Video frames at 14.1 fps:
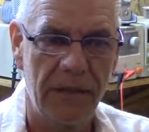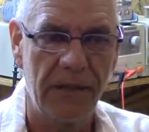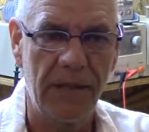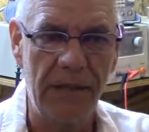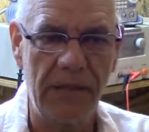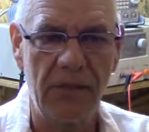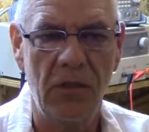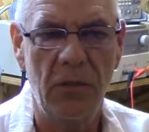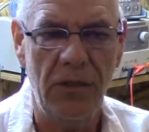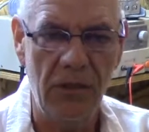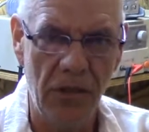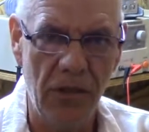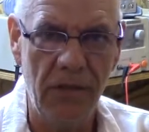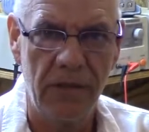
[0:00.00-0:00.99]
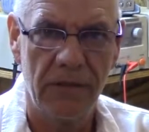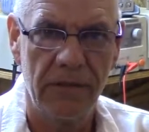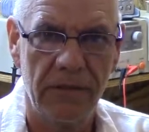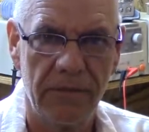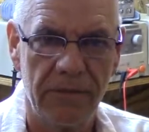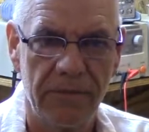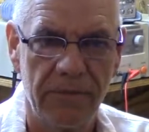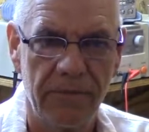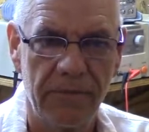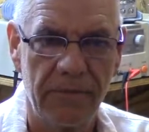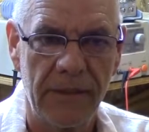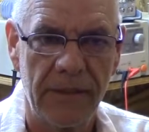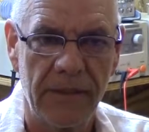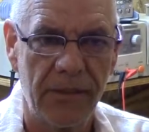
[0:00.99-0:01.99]
That's the way you learn.
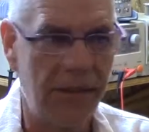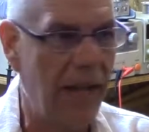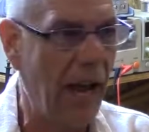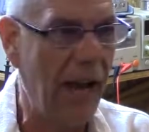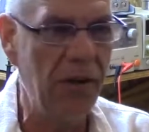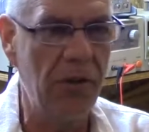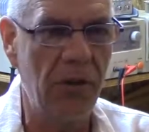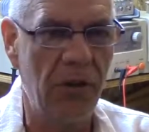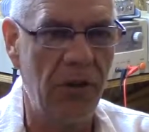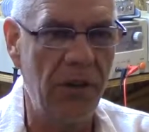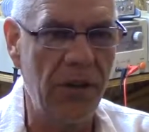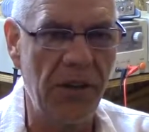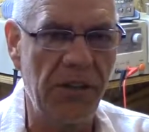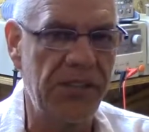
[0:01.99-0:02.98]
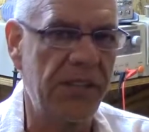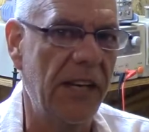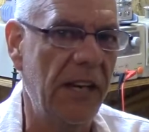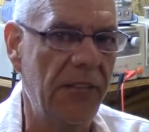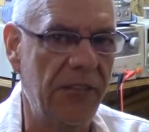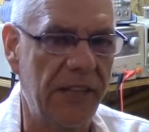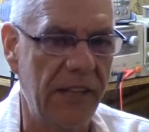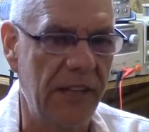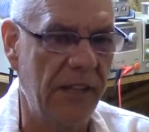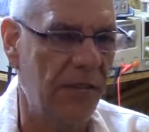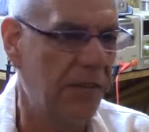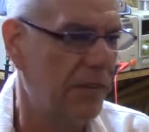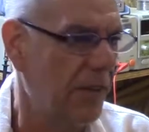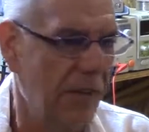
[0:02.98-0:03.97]
The guy who learned on the safety
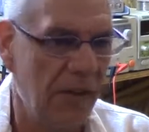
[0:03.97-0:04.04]
of